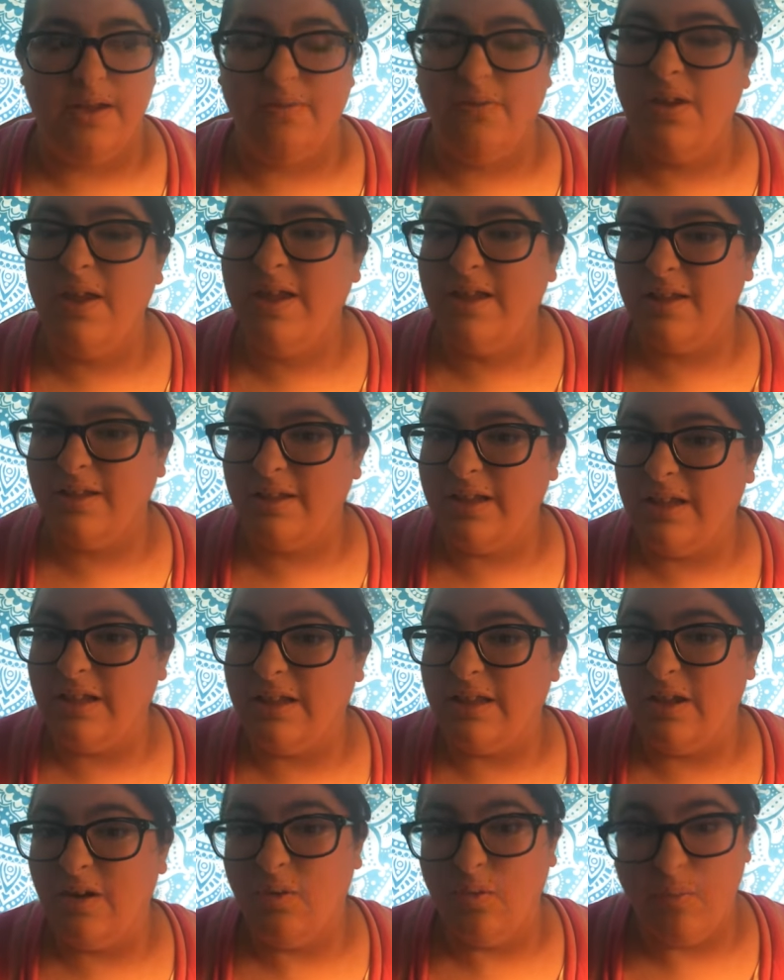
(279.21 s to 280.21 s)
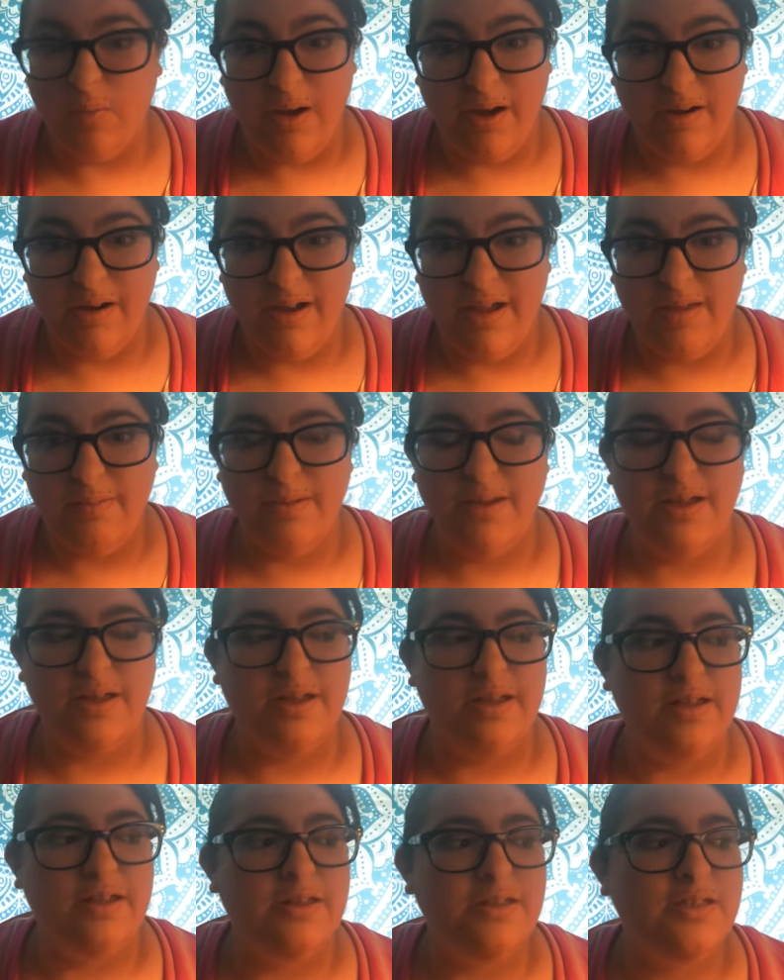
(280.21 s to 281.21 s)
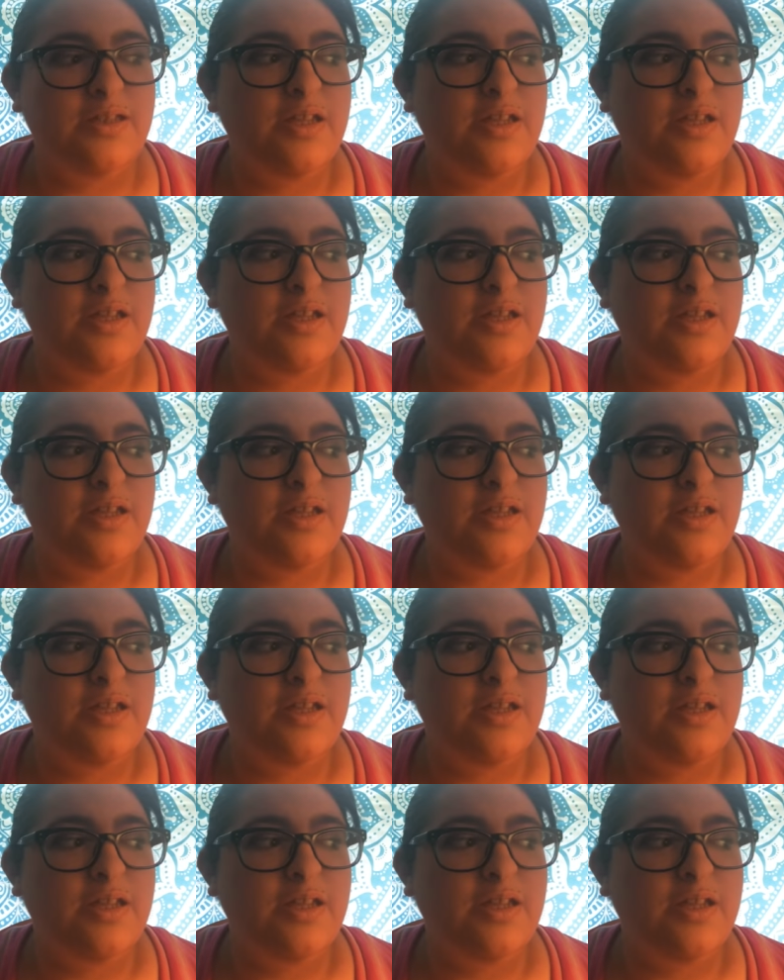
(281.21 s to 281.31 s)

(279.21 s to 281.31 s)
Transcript: definitely a little wary because